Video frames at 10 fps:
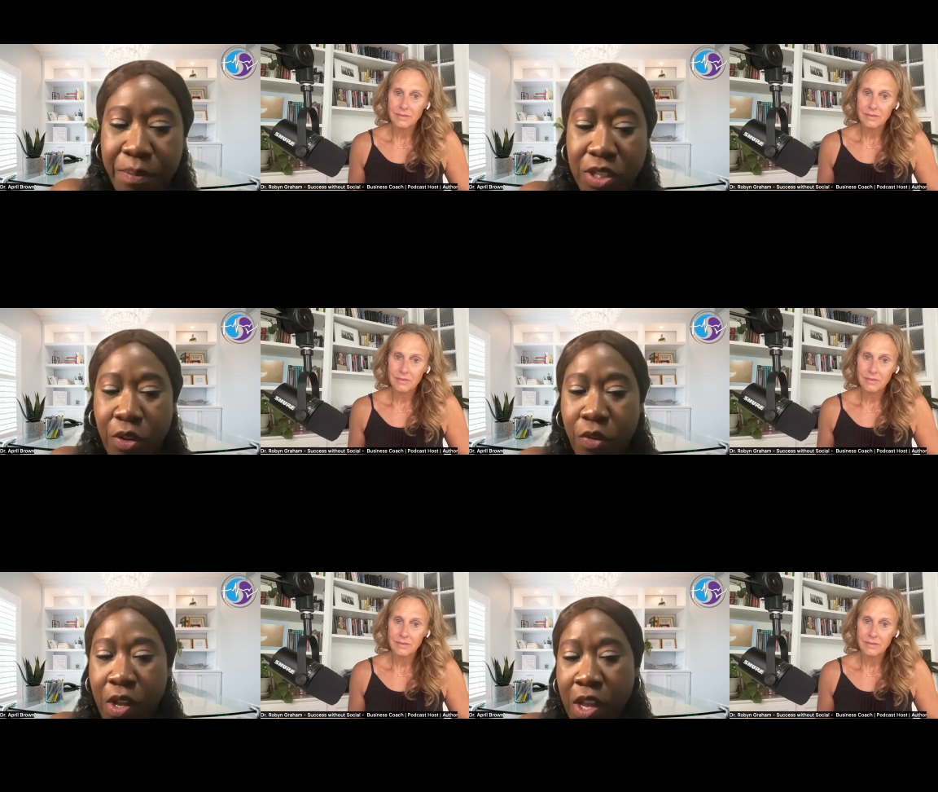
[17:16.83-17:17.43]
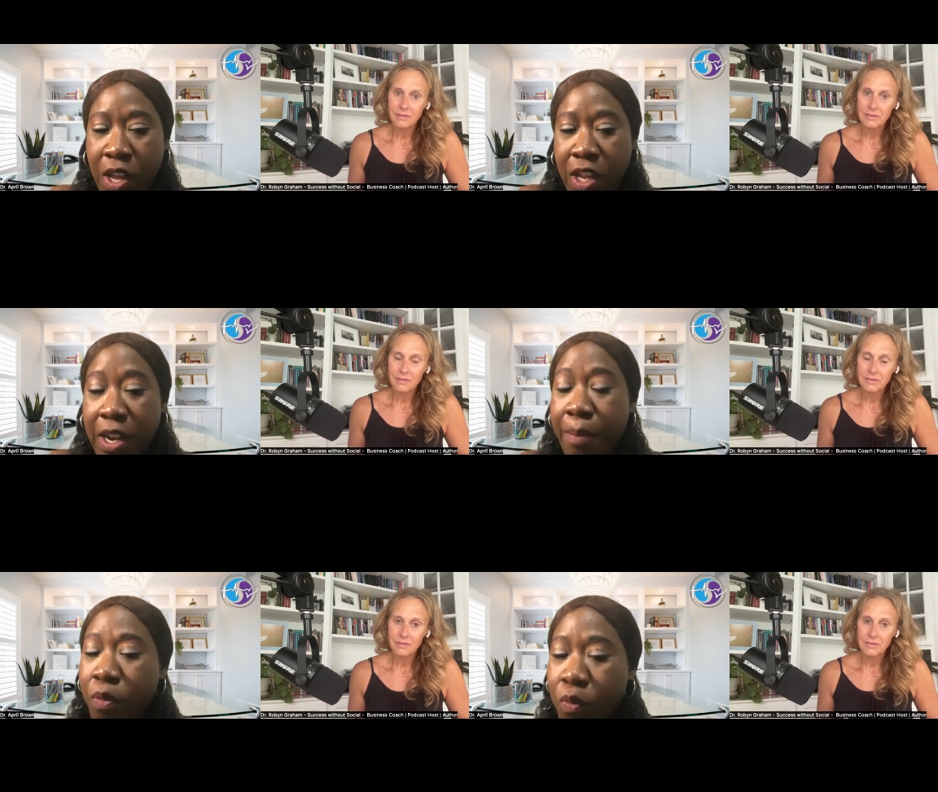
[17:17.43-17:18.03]
Speaker 1: So
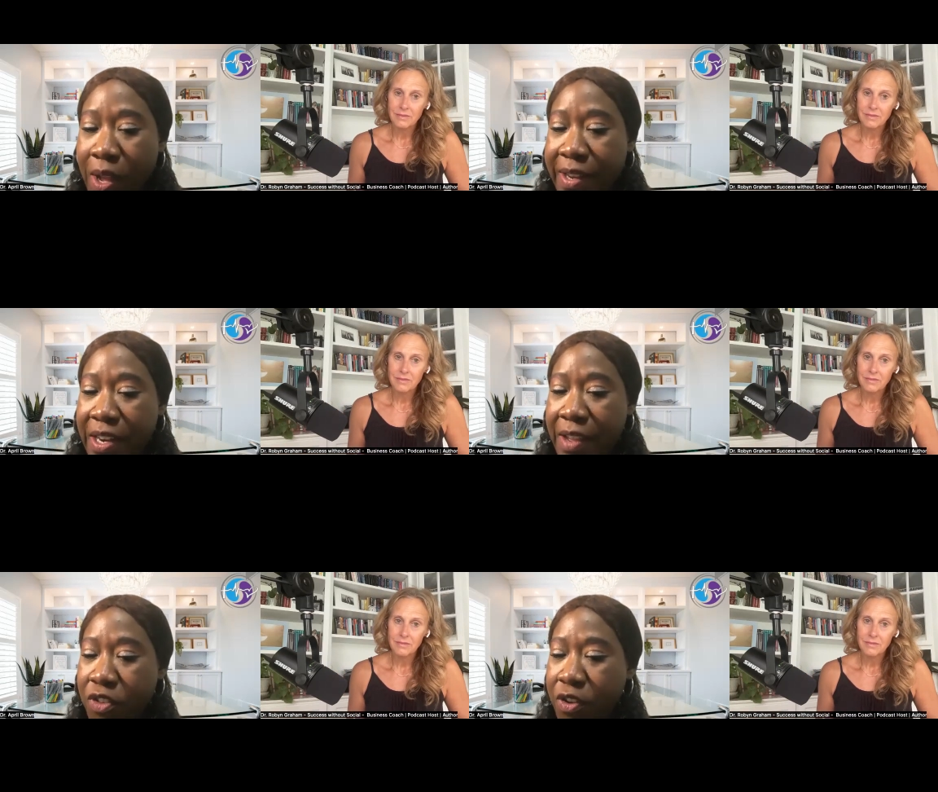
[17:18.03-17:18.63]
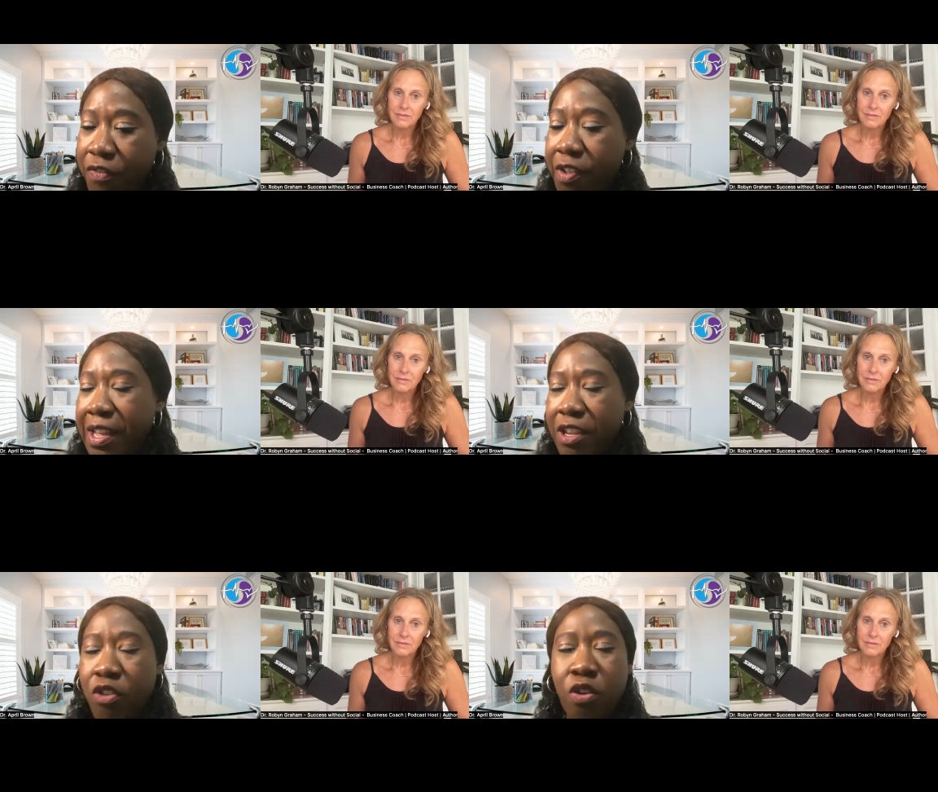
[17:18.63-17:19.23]
number one, if you feel
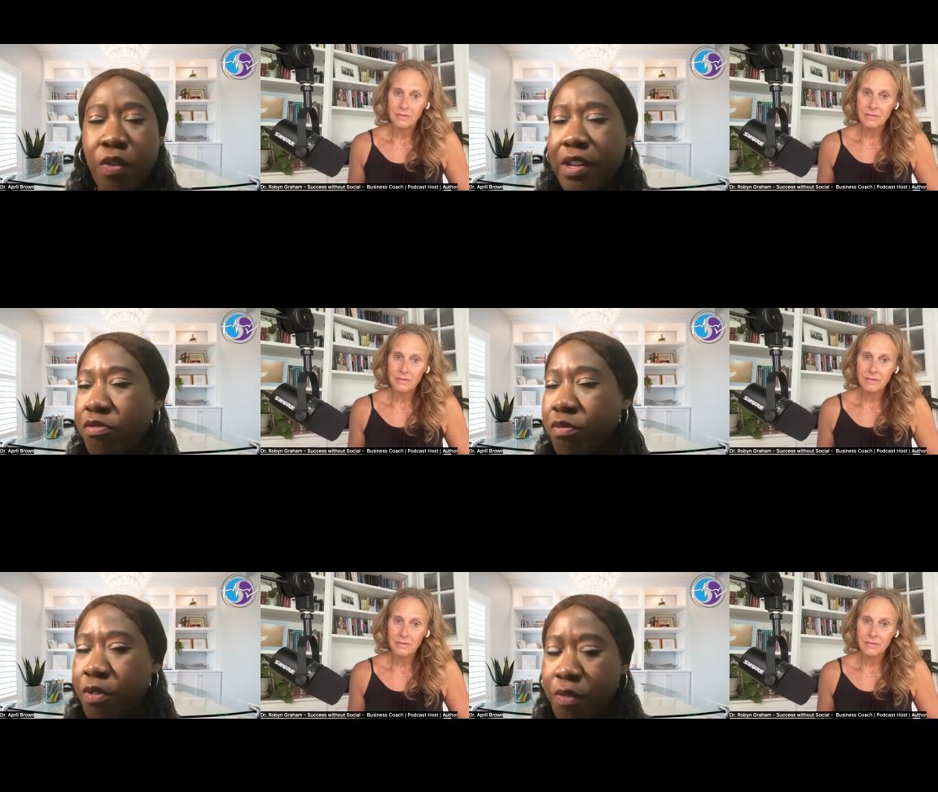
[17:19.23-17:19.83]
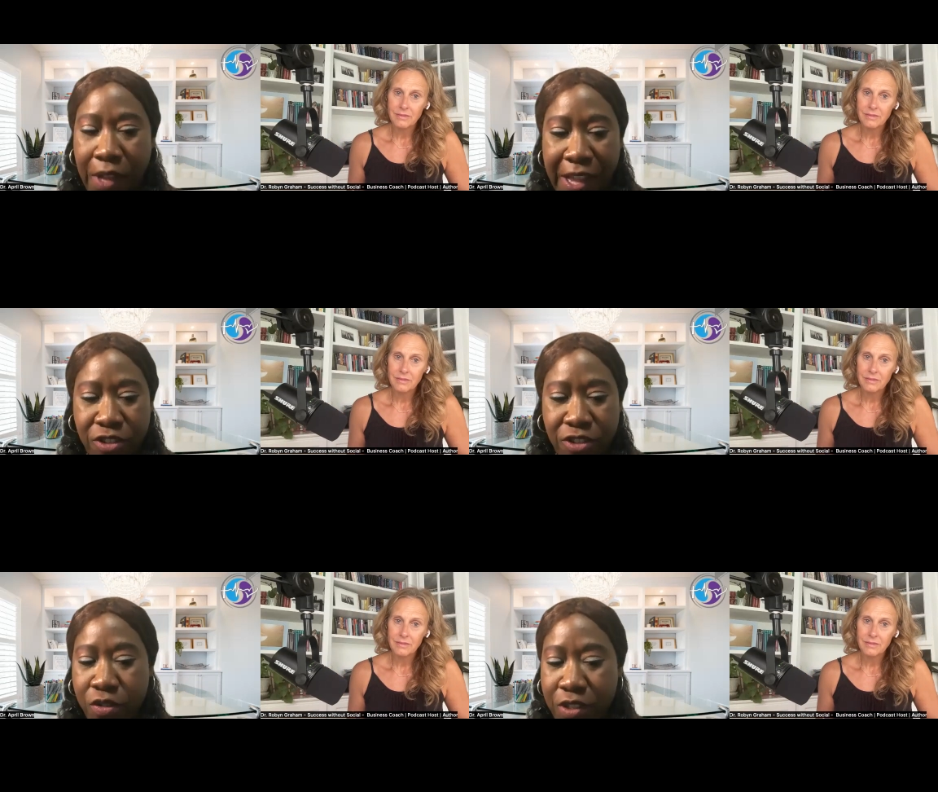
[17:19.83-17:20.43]
like you're going through
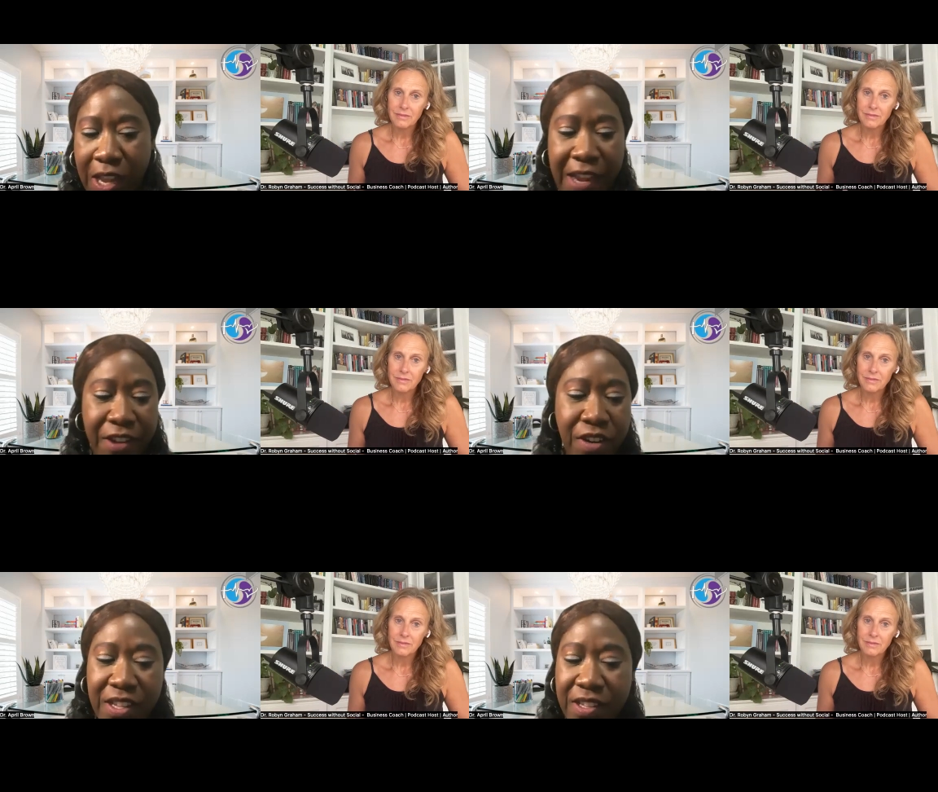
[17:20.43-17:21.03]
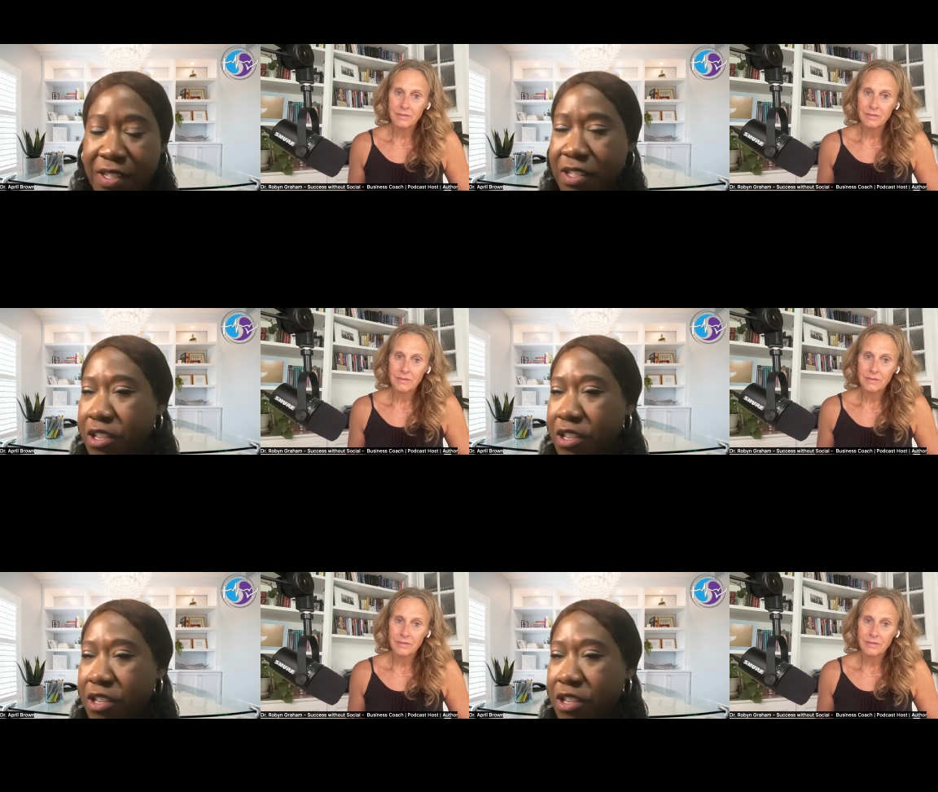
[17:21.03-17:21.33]
extra tiredness,